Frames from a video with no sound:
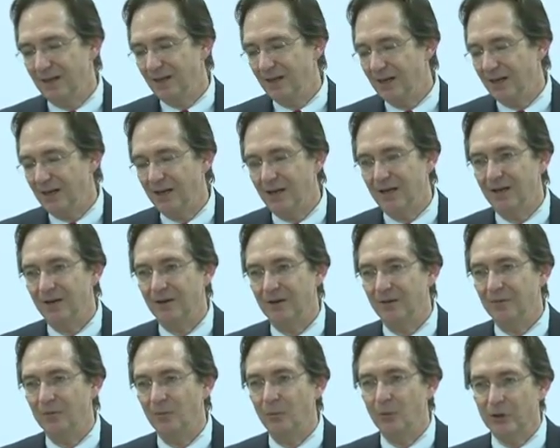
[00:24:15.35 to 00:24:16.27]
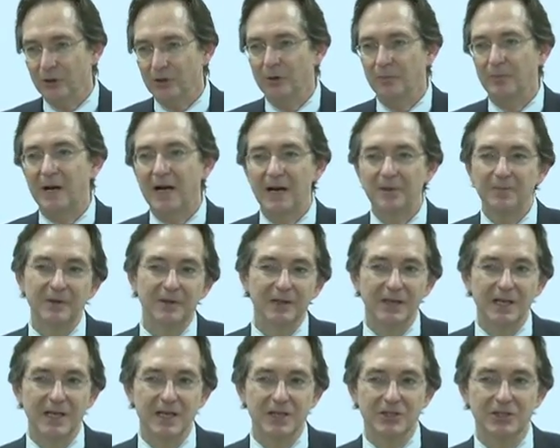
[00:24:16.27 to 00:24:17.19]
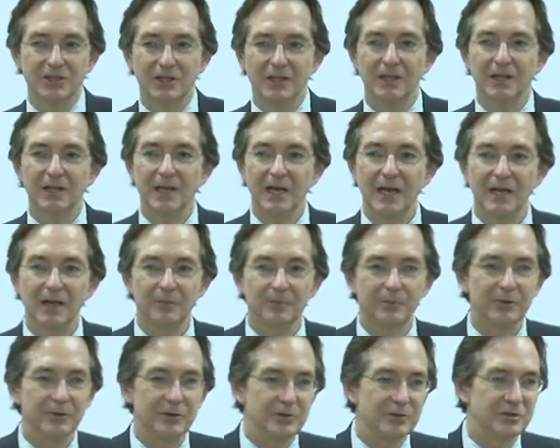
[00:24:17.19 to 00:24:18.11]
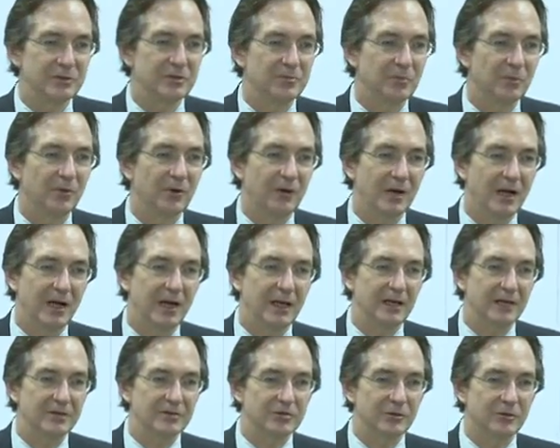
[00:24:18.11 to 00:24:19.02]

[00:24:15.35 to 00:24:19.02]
uh, worker population and it produces more honey.